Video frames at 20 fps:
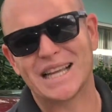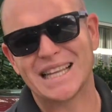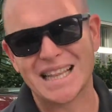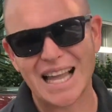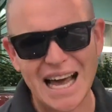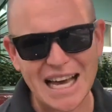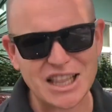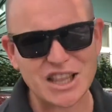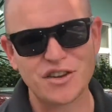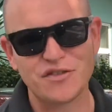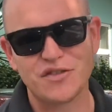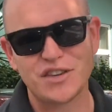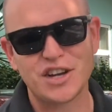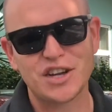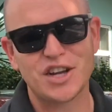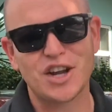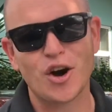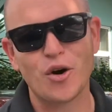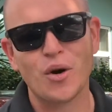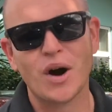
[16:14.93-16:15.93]
Like the
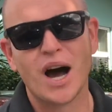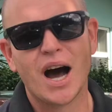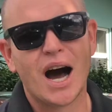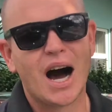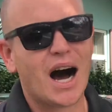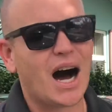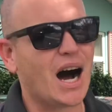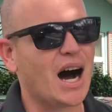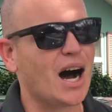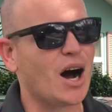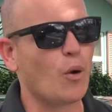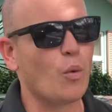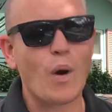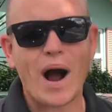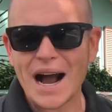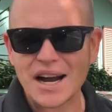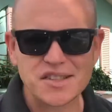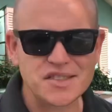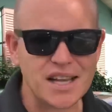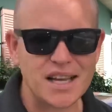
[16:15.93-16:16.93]
video,
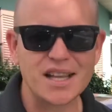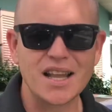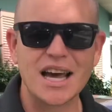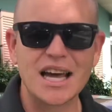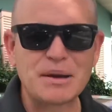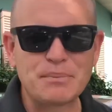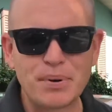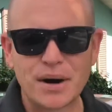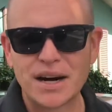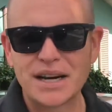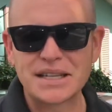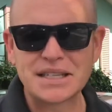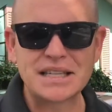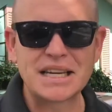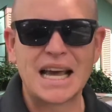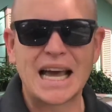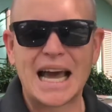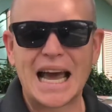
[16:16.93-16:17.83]
wax that like button,